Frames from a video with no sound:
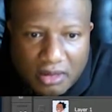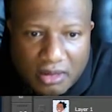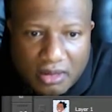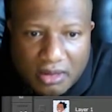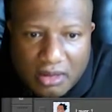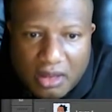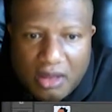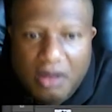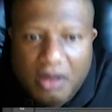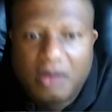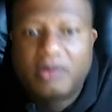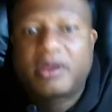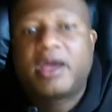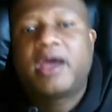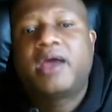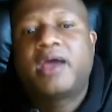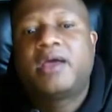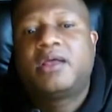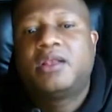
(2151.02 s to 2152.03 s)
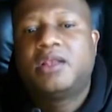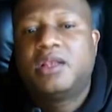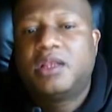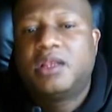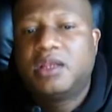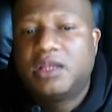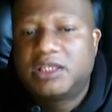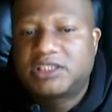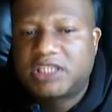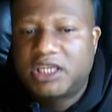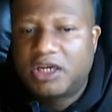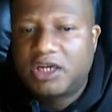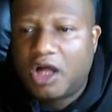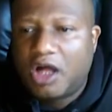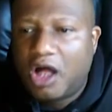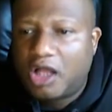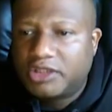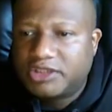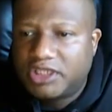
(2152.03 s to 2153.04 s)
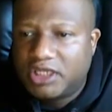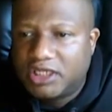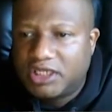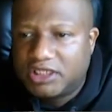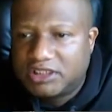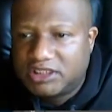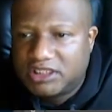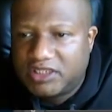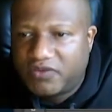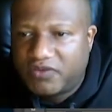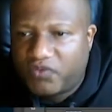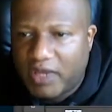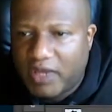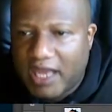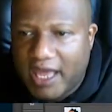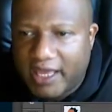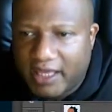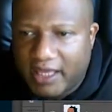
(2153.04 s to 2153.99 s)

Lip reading: Okay. Let's get it all done and see if we like it.